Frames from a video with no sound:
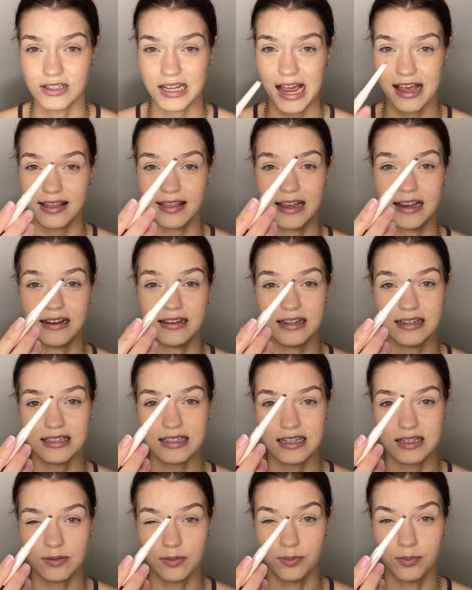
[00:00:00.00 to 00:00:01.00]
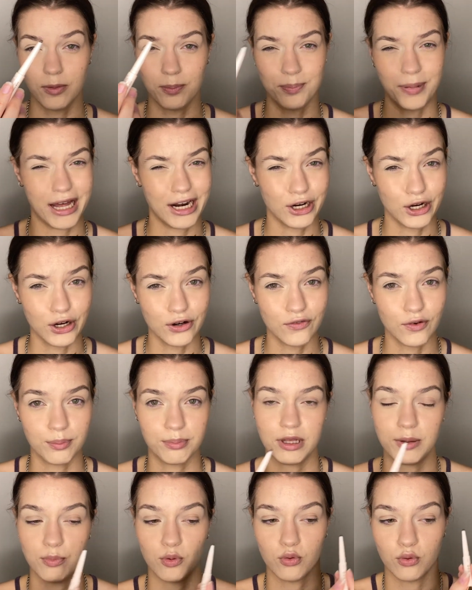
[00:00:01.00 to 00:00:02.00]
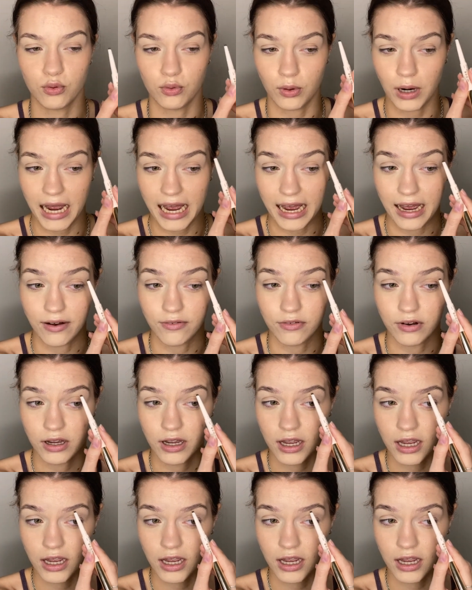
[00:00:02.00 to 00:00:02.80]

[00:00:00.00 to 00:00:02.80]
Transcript: I think this is better for people who have